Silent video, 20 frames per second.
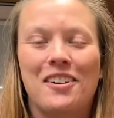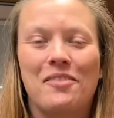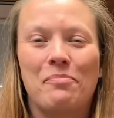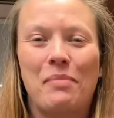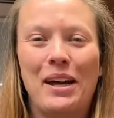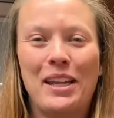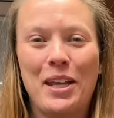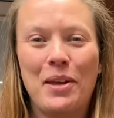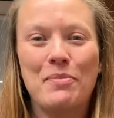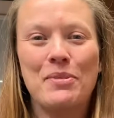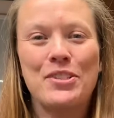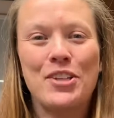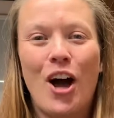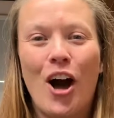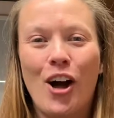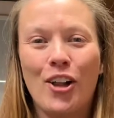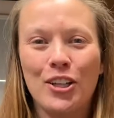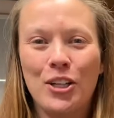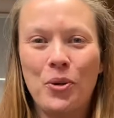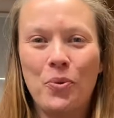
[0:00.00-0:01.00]
My name is
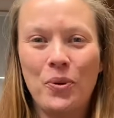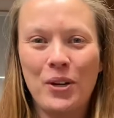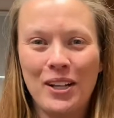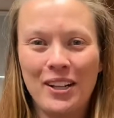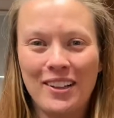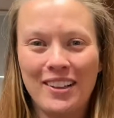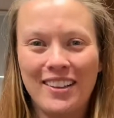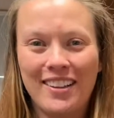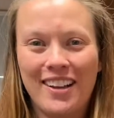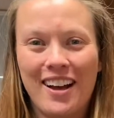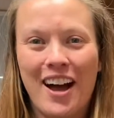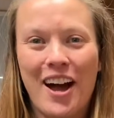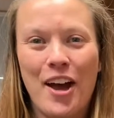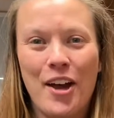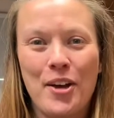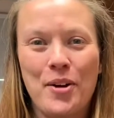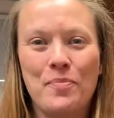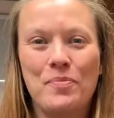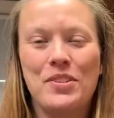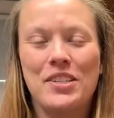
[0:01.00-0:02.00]
Holly Whittle. I
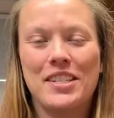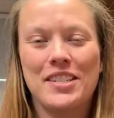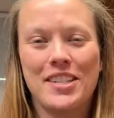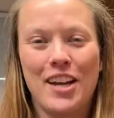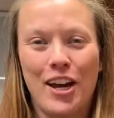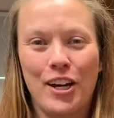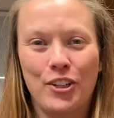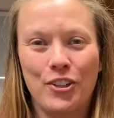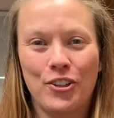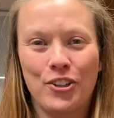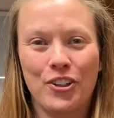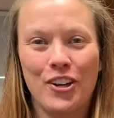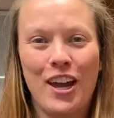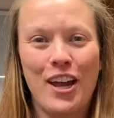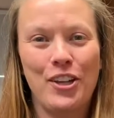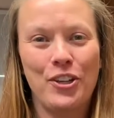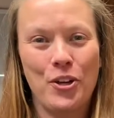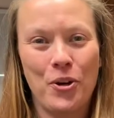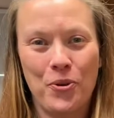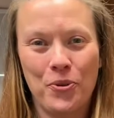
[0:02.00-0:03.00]
am designer
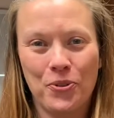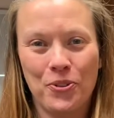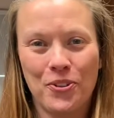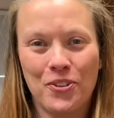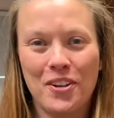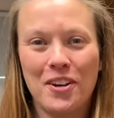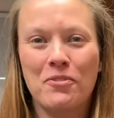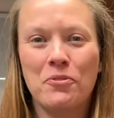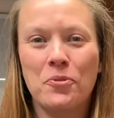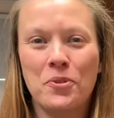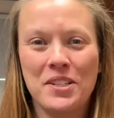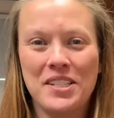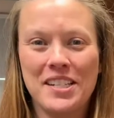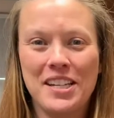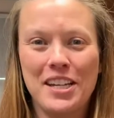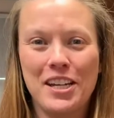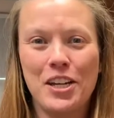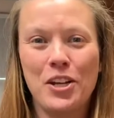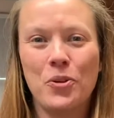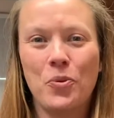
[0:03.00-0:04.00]
and owner of
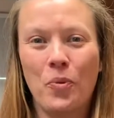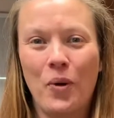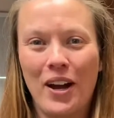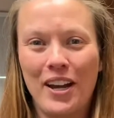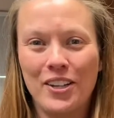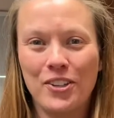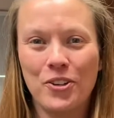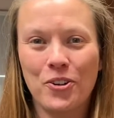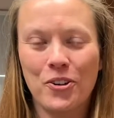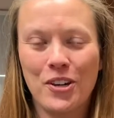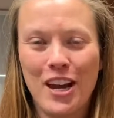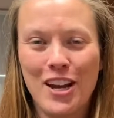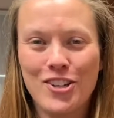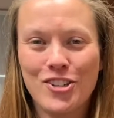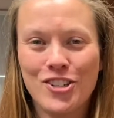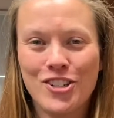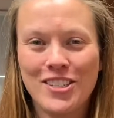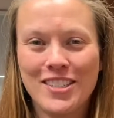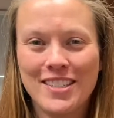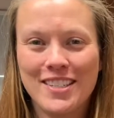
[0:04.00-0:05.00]
Whiskey and Wine
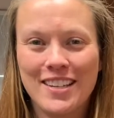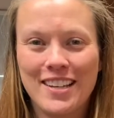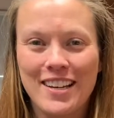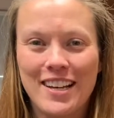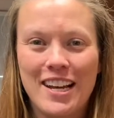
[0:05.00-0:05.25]
Creations,